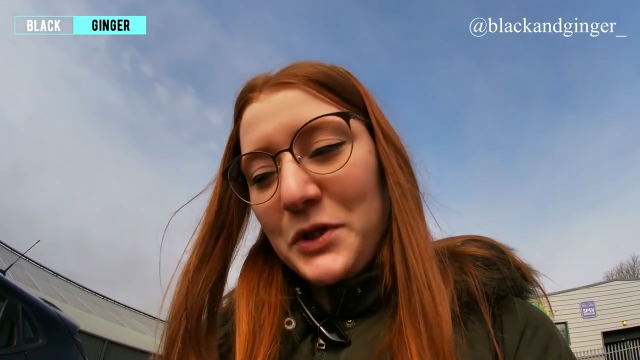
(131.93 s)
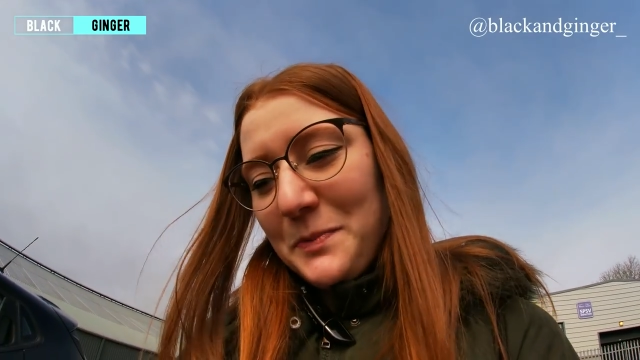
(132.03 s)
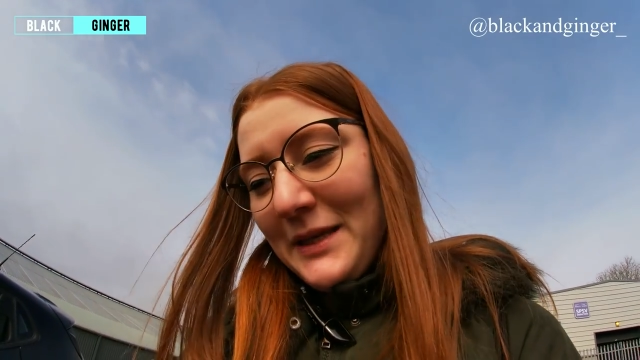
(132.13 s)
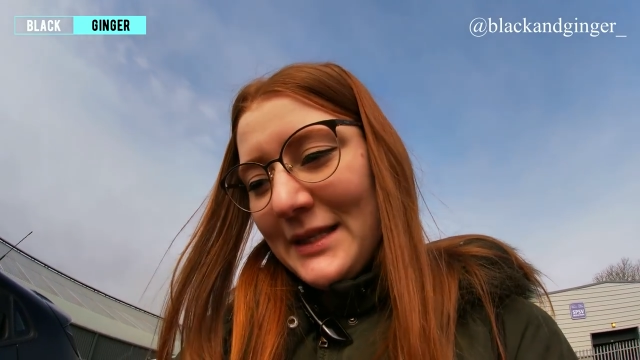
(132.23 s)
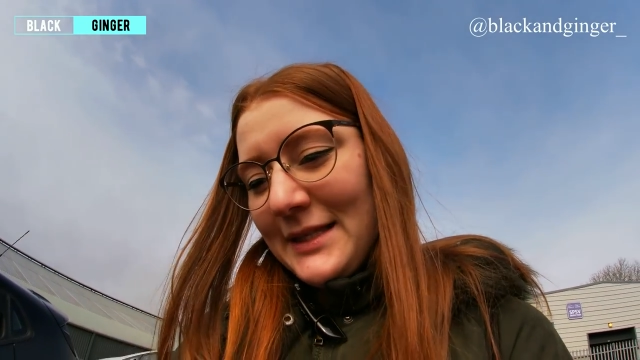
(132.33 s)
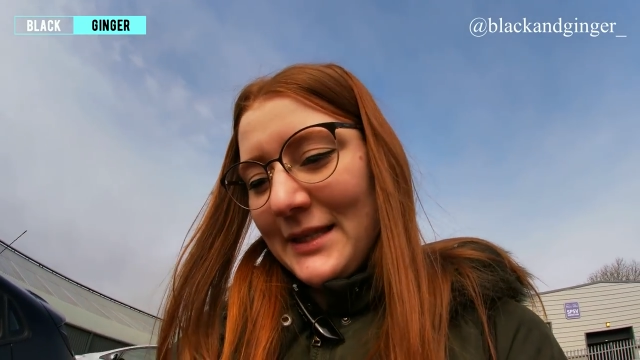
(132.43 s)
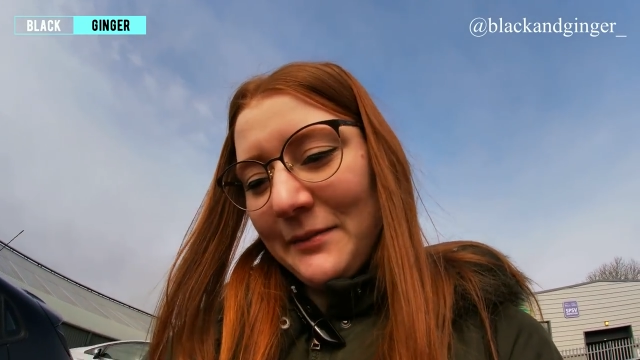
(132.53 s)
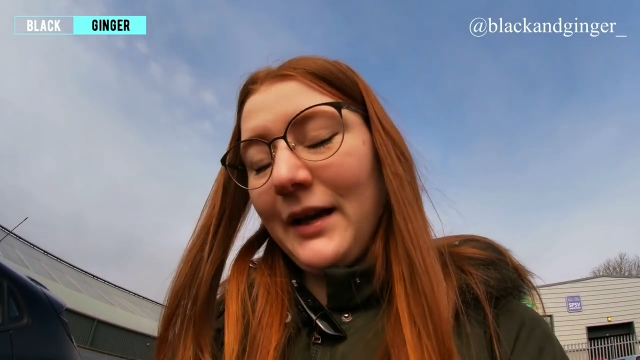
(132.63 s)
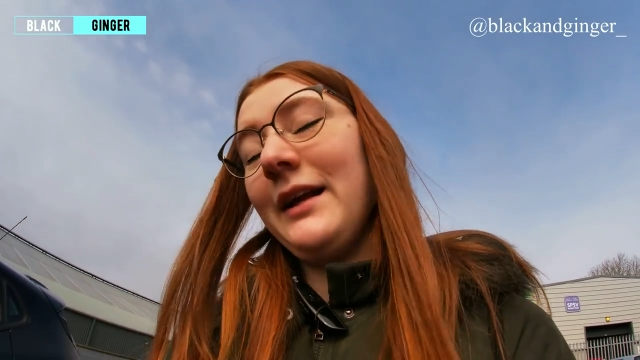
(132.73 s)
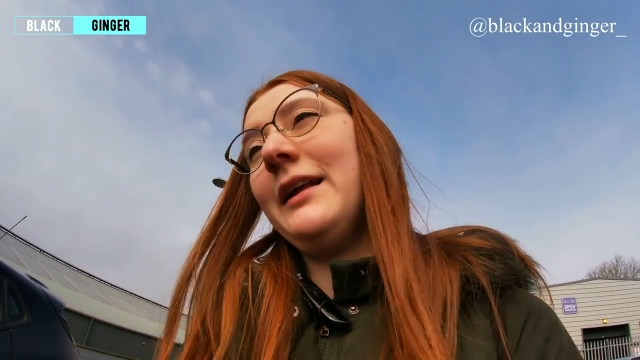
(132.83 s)
which means
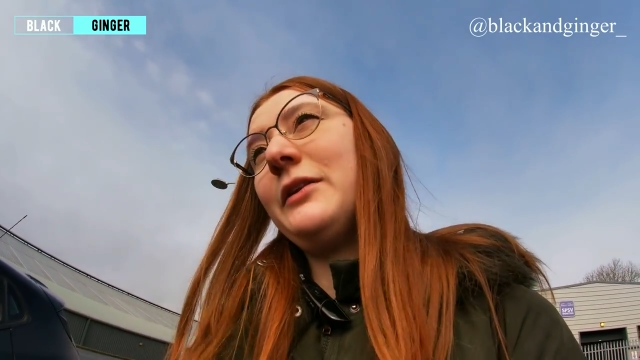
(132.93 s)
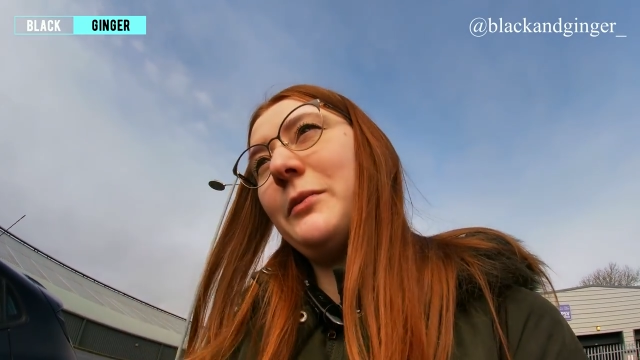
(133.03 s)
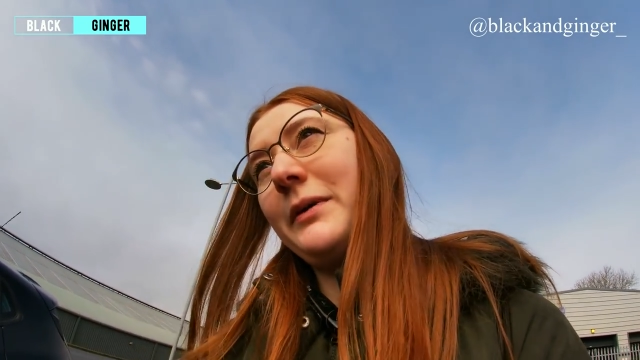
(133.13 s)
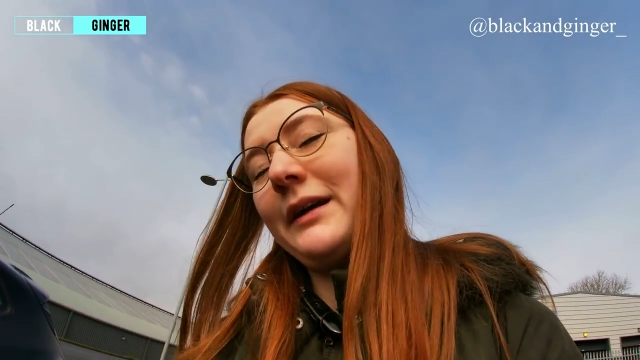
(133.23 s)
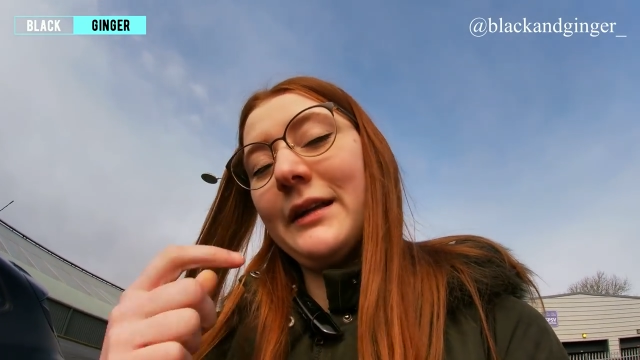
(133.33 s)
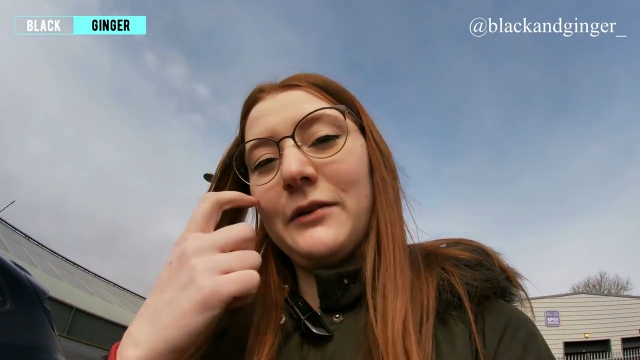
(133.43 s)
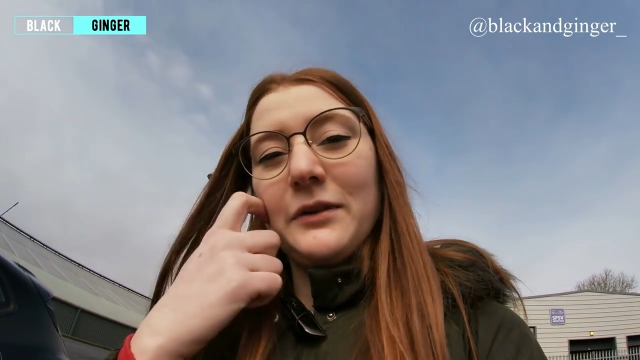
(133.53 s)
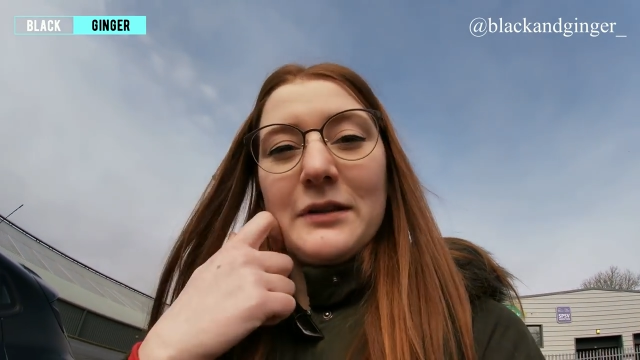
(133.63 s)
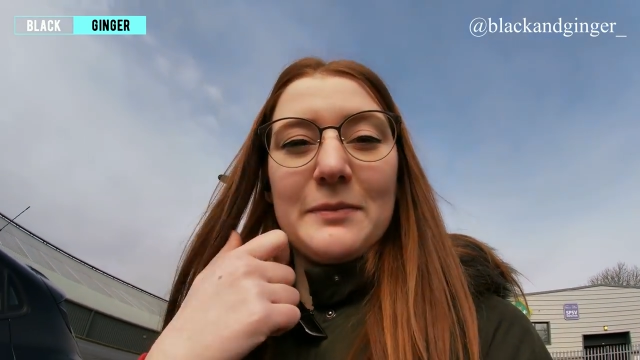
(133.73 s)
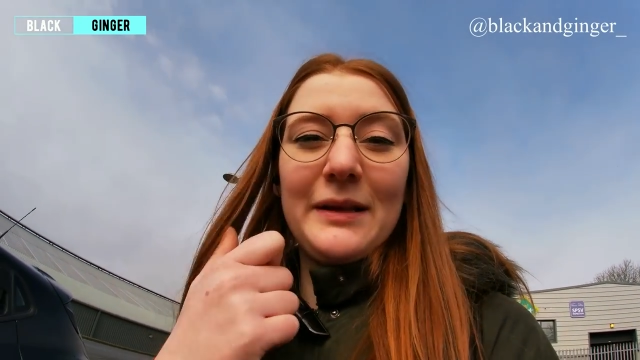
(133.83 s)
I needed to bring it to
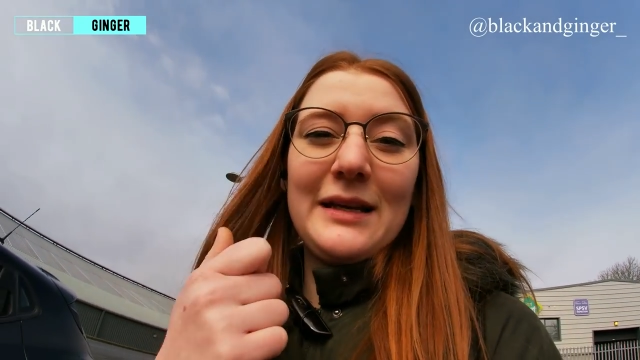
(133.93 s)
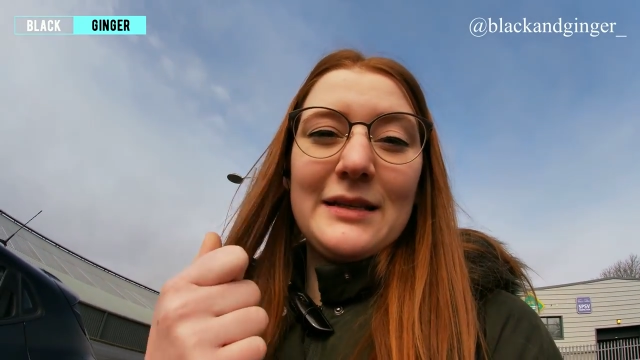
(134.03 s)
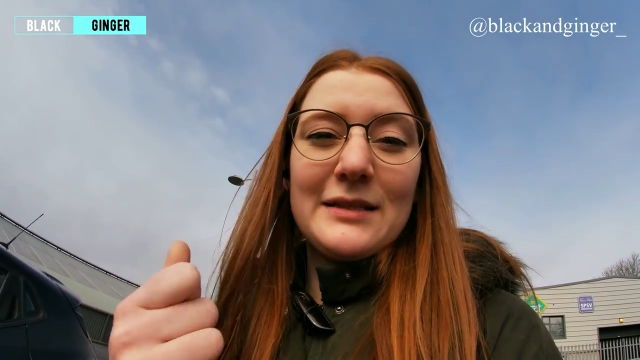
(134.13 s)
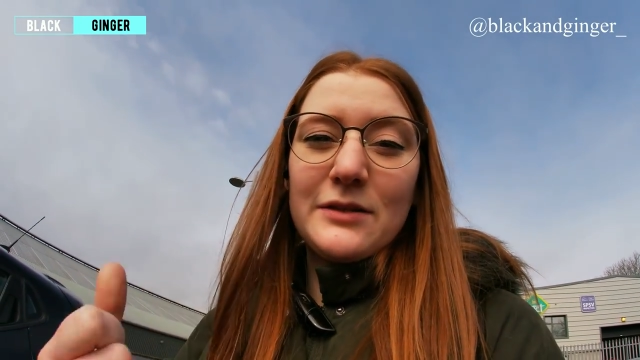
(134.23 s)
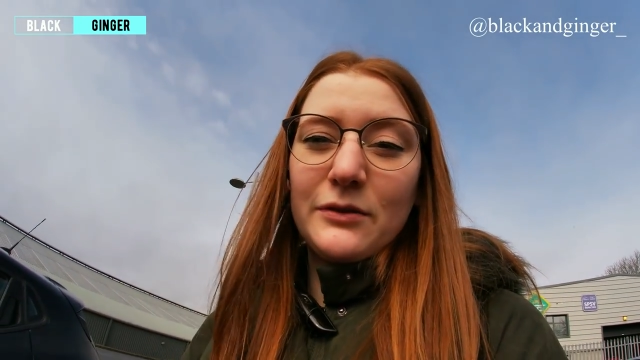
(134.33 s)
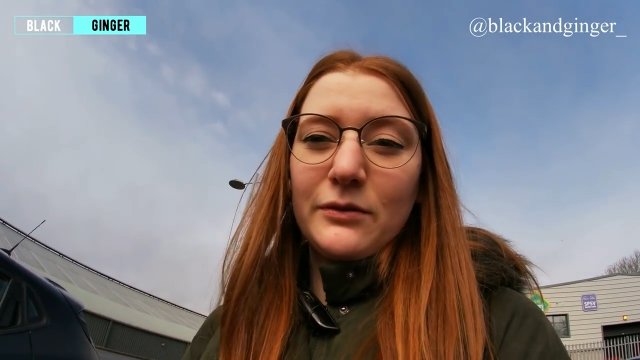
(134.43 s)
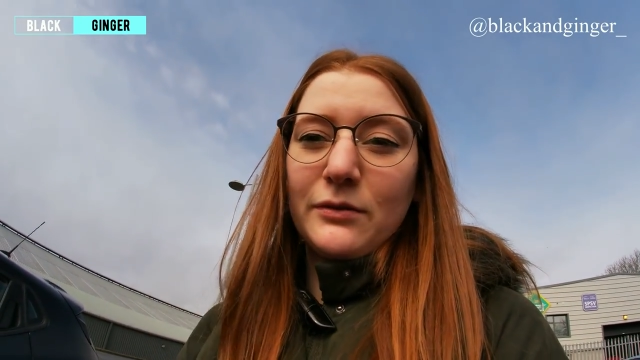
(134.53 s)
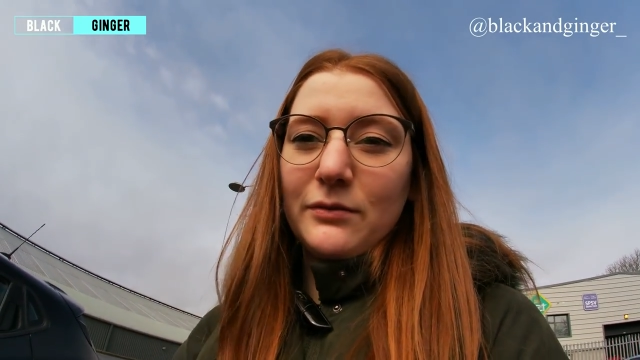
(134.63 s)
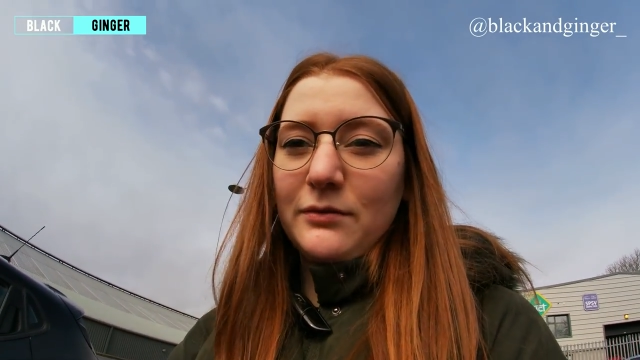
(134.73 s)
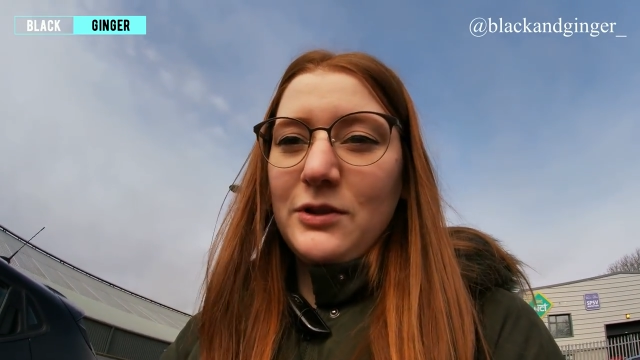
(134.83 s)
this place
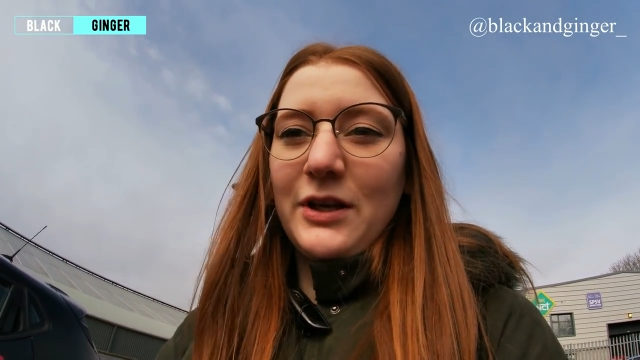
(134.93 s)
to